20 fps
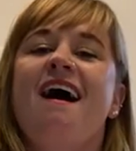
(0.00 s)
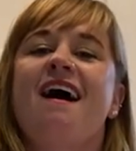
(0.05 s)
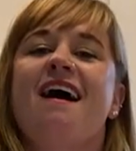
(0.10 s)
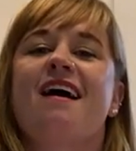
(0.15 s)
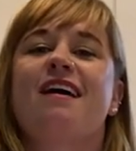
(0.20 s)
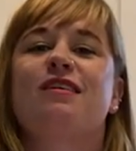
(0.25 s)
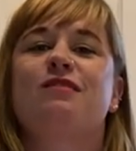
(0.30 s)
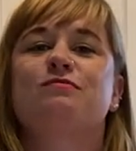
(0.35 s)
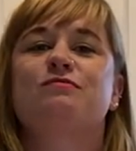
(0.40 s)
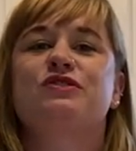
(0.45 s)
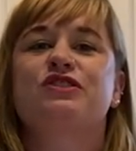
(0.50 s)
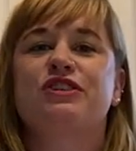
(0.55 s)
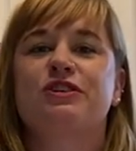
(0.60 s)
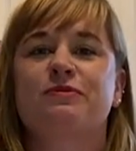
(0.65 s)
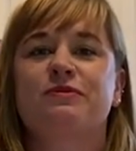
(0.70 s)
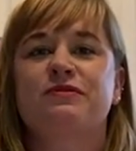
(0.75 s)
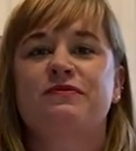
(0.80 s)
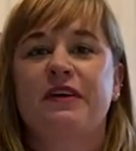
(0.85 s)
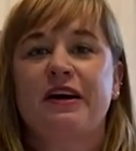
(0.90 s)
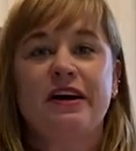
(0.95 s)
Um, she
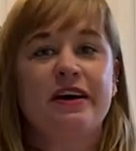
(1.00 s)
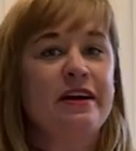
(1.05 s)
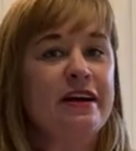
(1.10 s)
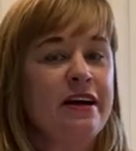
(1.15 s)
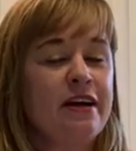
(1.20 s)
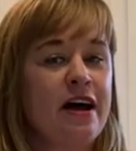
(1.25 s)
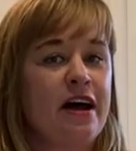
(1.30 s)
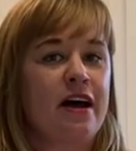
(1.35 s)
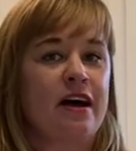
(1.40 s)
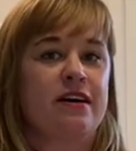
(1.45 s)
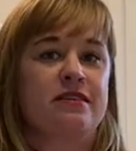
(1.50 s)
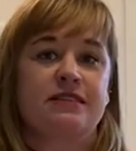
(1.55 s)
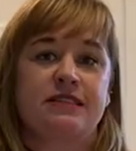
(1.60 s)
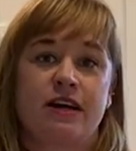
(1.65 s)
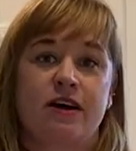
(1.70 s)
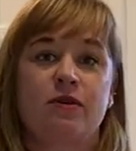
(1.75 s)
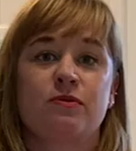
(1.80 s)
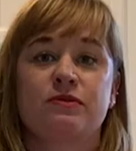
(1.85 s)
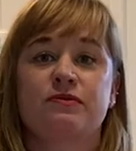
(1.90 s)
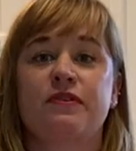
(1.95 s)
was very, uh,
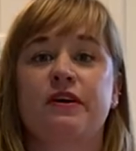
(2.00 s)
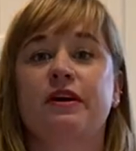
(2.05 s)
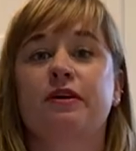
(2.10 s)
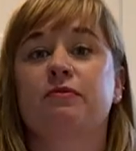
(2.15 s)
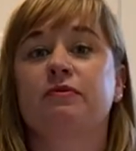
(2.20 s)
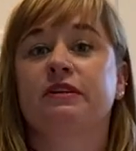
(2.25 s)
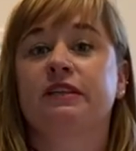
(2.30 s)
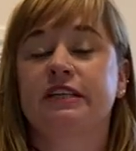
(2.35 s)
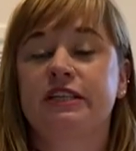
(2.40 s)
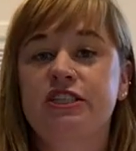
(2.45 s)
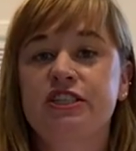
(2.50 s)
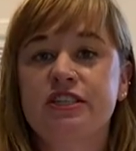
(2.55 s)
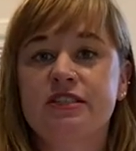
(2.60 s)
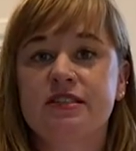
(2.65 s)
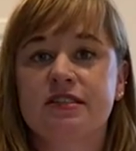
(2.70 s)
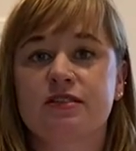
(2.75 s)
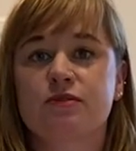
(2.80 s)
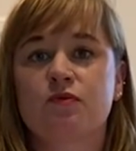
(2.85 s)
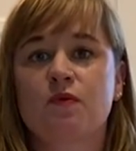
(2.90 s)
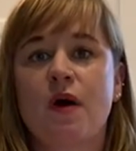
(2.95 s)
Sarah was very
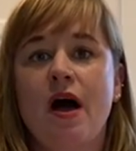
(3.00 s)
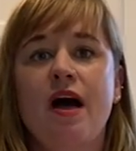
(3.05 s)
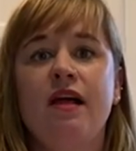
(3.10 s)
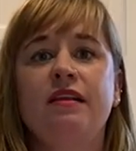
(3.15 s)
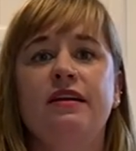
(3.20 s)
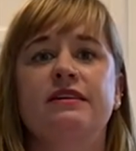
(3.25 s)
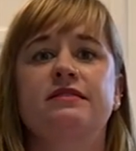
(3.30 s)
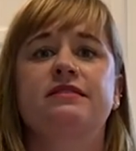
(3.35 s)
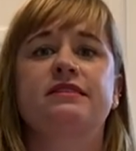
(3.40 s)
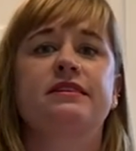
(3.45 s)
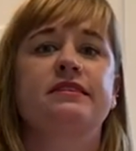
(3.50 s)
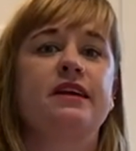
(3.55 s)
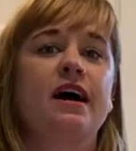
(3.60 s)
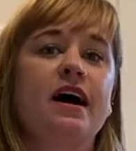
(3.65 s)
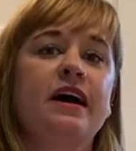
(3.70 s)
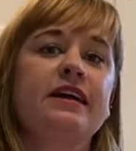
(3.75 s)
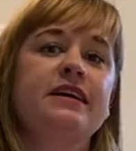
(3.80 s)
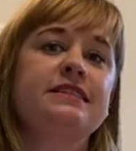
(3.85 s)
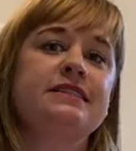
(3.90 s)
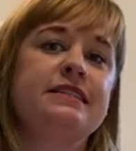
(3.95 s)
religious as well and did
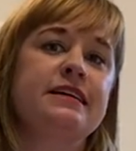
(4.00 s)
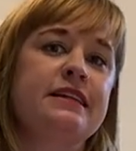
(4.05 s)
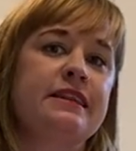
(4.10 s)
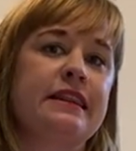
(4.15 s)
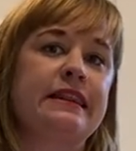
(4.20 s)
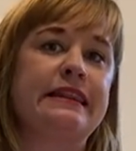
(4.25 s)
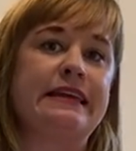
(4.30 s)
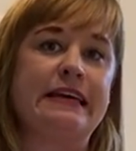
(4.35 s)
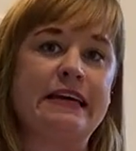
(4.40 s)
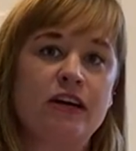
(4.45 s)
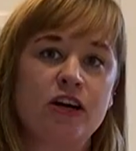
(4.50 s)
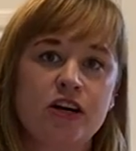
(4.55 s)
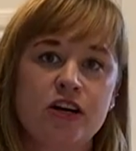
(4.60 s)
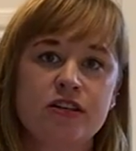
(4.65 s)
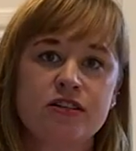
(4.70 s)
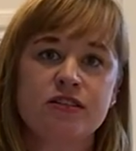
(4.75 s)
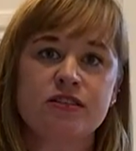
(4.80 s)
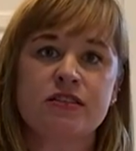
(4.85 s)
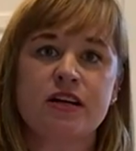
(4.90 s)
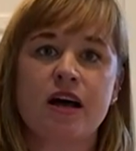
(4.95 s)
not attend
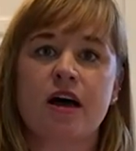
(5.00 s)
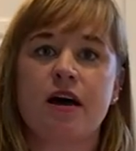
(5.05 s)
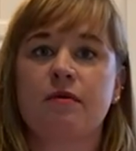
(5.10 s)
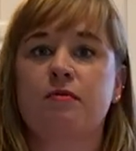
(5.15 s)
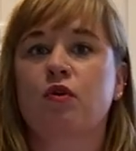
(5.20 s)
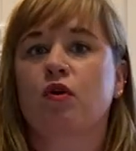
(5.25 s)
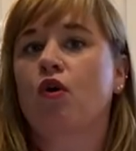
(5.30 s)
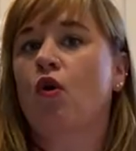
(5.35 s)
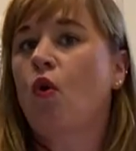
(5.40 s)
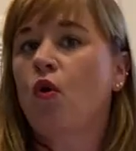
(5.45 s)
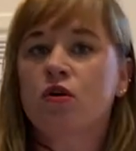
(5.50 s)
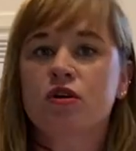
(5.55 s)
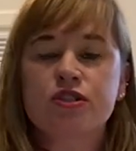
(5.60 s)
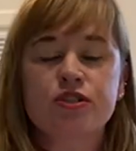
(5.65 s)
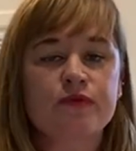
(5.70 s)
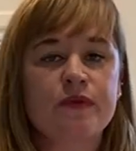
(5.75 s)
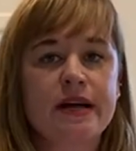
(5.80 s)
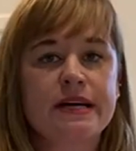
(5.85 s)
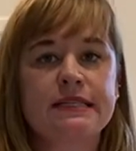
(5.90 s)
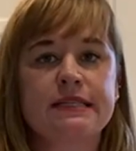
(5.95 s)
theaters um, or
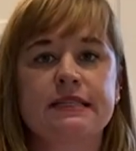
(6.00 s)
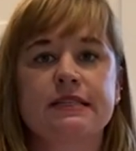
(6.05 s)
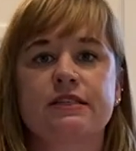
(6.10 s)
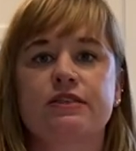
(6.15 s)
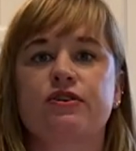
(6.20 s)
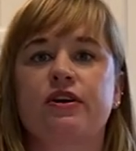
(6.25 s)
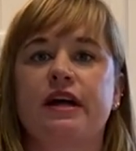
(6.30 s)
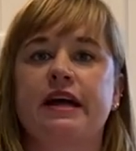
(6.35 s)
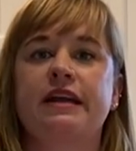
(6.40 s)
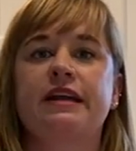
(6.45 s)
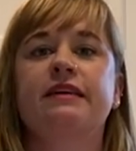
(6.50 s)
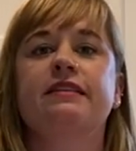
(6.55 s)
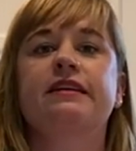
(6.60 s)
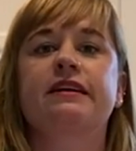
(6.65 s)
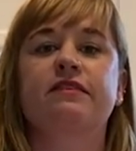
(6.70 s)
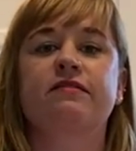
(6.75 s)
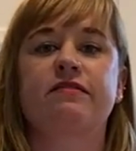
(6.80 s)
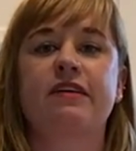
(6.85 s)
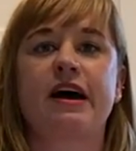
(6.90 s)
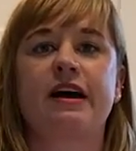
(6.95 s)
horse races or
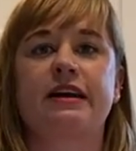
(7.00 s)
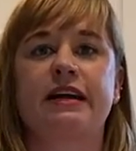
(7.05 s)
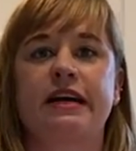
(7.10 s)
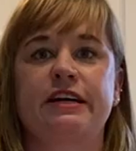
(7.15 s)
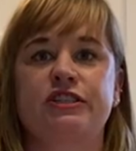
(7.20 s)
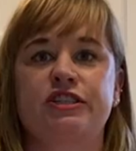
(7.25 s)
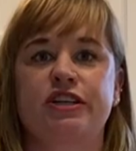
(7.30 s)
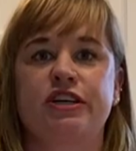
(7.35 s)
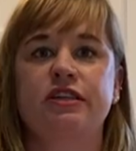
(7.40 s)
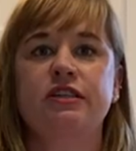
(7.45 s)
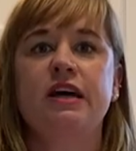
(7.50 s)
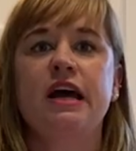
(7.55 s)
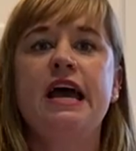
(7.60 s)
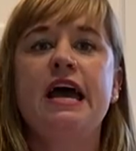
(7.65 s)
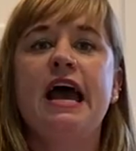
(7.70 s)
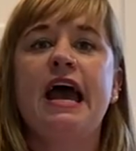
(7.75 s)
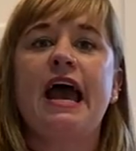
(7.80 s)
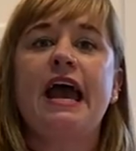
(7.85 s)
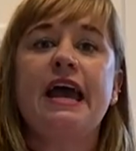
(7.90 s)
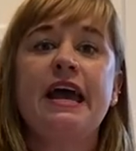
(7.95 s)
anything of that nature.
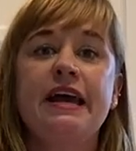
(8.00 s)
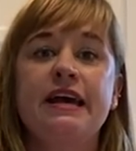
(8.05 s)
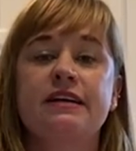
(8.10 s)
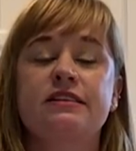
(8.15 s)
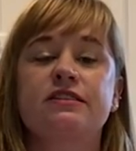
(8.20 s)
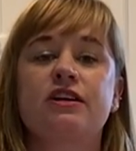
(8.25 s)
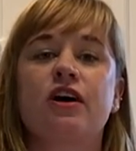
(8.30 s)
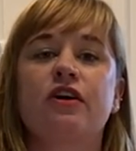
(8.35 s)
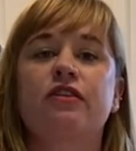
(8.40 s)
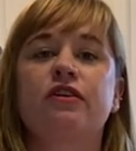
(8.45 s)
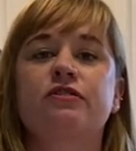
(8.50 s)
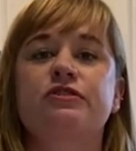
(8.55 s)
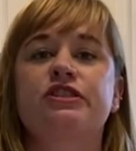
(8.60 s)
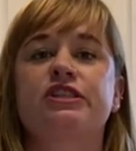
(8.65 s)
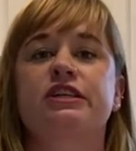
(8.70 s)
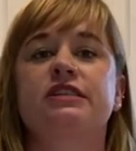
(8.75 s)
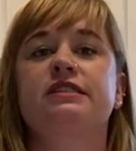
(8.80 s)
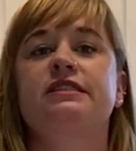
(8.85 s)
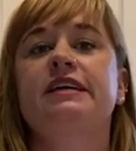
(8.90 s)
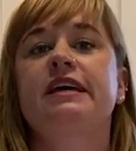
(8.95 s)
And although
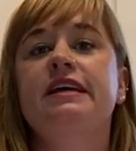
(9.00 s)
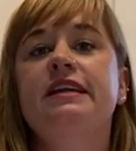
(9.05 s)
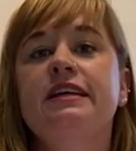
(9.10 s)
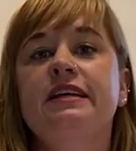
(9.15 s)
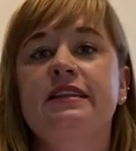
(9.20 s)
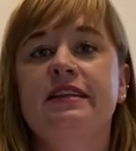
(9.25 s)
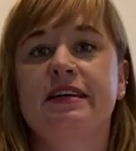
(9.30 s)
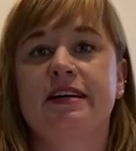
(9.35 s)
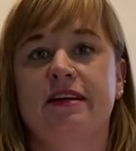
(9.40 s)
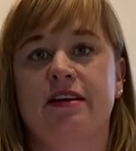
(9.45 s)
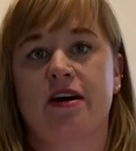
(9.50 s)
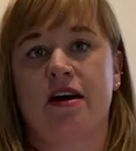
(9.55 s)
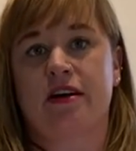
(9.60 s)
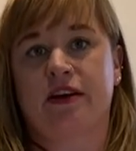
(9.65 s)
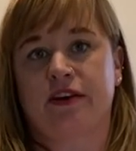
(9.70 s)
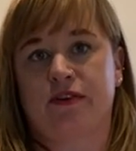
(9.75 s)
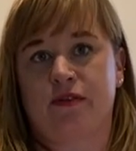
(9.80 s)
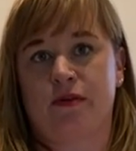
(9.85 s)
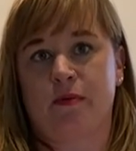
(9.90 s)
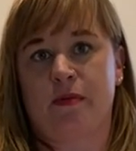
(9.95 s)
she attended the
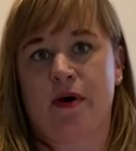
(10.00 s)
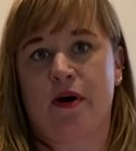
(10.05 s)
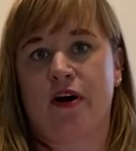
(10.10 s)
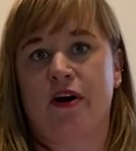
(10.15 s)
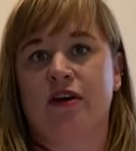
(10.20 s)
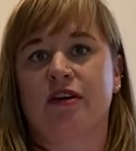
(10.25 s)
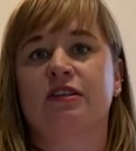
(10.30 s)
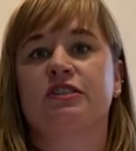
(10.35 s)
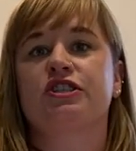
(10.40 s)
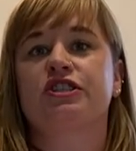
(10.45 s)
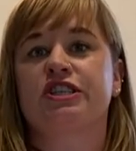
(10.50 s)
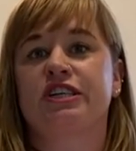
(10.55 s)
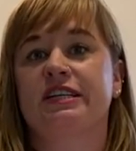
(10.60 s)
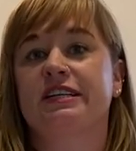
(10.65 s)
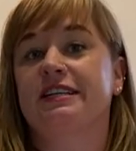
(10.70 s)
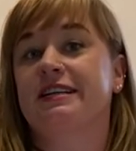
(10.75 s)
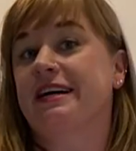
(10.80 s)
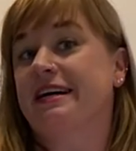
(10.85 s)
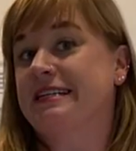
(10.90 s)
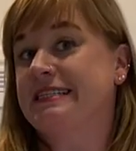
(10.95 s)
inaugural ball, she
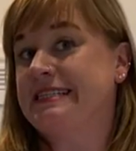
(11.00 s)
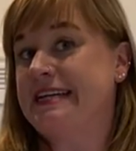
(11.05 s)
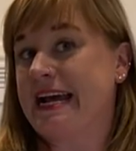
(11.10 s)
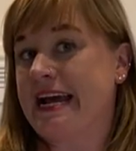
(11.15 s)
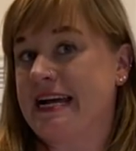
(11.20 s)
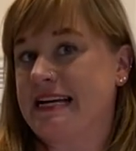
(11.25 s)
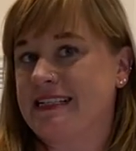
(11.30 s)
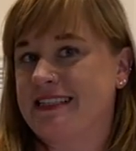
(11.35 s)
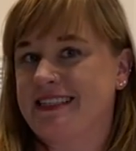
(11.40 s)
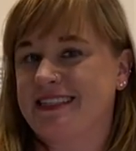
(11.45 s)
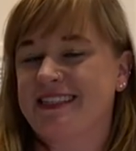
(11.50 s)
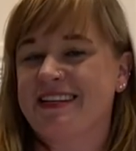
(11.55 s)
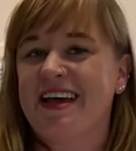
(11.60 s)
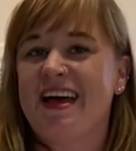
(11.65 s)
did not dance.